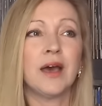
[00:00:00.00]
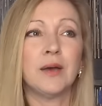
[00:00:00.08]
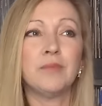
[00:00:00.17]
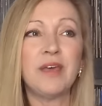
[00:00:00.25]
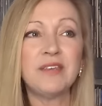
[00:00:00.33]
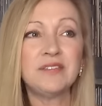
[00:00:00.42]

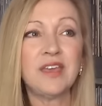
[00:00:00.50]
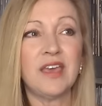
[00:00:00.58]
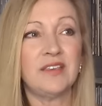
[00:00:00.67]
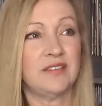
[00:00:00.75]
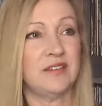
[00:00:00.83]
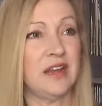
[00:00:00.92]
them. Best
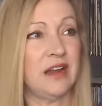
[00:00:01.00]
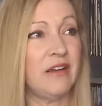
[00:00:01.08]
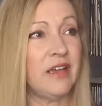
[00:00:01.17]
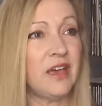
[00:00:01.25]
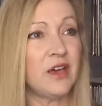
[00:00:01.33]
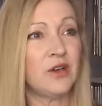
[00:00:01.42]
case
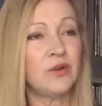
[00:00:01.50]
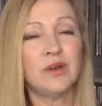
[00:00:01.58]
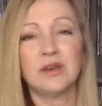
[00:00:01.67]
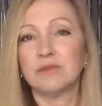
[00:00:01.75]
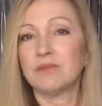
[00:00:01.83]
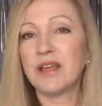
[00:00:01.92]
scenario,
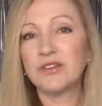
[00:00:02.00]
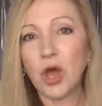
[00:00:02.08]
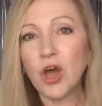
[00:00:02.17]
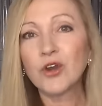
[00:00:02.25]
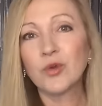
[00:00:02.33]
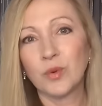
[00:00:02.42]
my
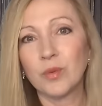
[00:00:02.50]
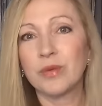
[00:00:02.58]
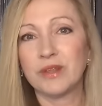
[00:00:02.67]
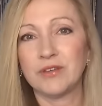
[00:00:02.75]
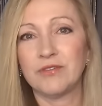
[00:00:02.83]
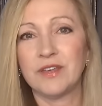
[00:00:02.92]
daughter will
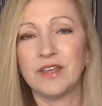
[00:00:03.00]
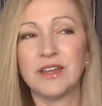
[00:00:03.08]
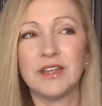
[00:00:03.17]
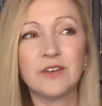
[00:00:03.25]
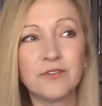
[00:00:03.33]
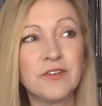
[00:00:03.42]
benefit
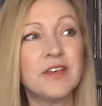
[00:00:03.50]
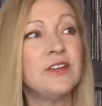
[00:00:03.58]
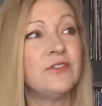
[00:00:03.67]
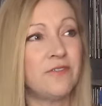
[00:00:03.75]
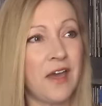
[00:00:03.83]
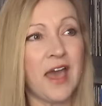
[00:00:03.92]
if,
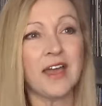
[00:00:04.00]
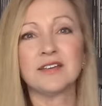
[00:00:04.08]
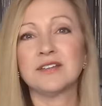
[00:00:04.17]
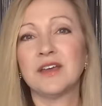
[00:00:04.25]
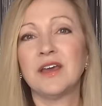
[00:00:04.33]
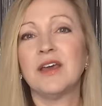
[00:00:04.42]
in
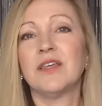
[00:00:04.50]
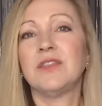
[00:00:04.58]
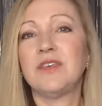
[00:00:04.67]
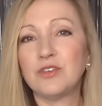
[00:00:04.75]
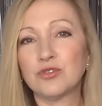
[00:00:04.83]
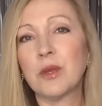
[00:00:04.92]
fact,
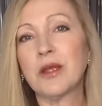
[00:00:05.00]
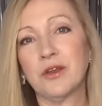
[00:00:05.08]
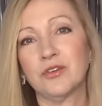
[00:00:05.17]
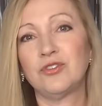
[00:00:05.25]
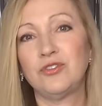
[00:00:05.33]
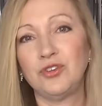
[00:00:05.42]
these
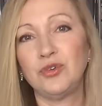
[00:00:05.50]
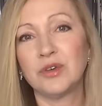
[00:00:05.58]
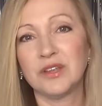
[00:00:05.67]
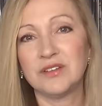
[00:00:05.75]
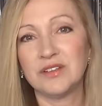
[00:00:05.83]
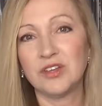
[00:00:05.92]
records do
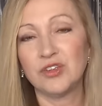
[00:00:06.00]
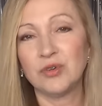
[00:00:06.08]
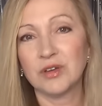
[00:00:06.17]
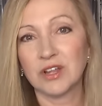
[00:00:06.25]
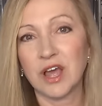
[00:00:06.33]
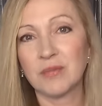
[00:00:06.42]
continue
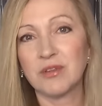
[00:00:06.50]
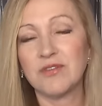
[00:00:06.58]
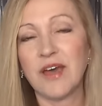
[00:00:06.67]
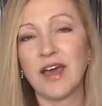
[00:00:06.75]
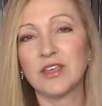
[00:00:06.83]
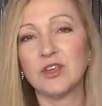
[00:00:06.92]
to climb in
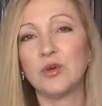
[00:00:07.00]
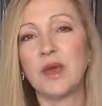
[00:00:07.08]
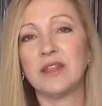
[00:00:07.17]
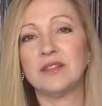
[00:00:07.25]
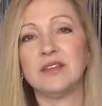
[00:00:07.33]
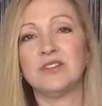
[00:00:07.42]
value,
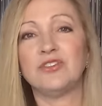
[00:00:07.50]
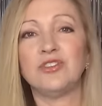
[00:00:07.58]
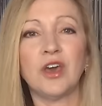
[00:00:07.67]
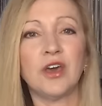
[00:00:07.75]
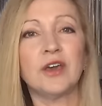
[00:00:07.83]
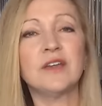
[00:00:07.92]
and these
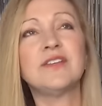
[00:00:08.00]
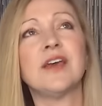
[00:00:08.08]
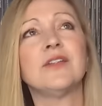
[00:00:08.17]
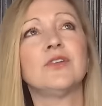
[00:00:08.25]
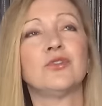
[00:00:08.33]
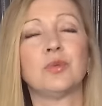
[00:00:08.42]
young
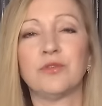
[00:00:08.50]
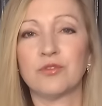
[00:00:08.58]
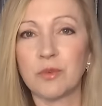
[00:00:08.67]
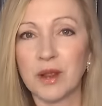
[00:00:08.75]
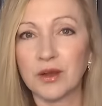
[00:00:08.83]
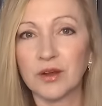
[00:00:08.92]
Taylor Swift
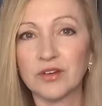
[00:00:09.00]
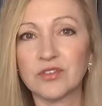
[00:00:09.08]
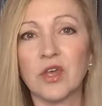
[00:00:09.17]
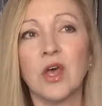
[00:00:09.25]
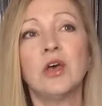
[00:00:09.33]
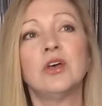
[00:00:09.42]
records
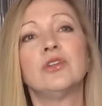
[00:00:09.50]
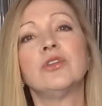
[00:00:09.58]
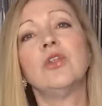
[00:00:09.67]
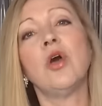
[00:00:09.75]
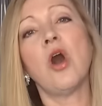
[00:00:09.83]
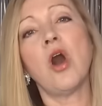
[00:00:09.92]

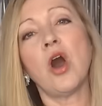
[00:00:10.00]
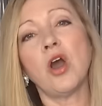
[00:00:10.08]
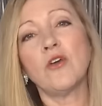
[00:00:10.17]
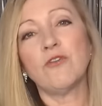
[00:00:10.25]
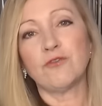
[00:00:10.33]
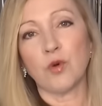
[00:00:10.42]

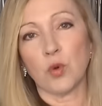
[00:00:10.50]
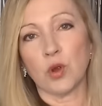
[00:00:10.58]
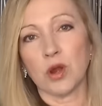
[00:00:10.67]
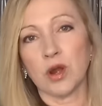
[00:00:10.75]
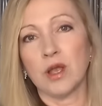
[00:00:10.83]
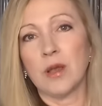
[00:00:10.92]
long
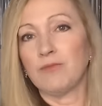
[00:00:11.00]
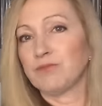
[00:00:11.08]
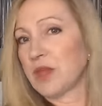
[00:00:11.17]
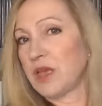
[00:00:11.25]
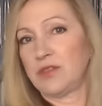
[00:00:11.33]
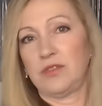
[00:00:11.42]
for
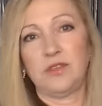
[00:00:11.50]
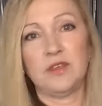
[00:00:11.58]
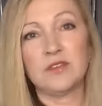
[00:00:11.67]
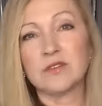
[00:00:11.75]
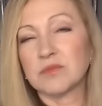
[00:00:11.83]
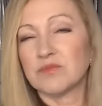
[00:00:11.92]

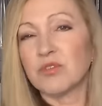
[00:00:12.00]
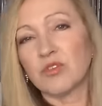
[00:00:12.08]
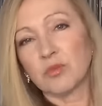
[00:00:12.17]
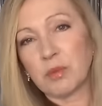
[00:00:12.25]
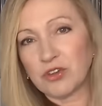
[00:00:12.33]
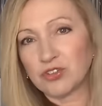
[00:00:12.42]
these
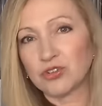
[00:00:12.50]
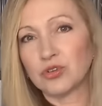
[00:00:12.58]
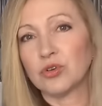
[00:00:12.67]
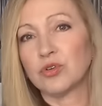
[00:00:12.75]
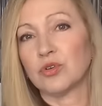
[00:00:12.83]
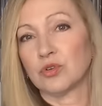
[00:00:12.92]

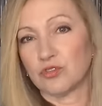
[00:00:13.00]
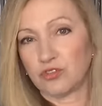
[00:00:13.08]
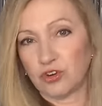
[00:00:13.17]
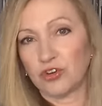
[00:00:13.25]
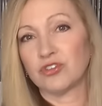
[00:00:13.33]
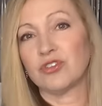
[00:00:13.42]
special
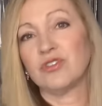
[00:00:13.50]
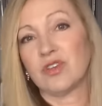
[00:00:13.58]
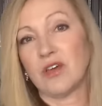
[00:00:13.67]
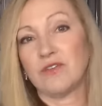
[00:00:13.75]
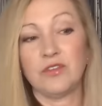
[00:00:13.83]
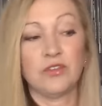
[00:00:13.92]
versions
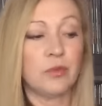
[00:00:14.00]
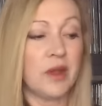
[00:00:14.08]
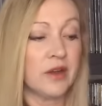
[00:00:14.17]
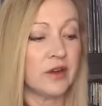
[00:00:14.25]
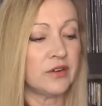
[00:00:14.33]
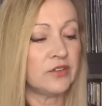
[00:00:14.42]
of these
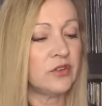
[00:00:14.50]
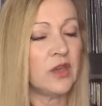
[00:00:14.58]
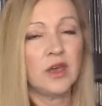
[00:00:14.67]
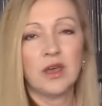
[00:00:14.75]
records.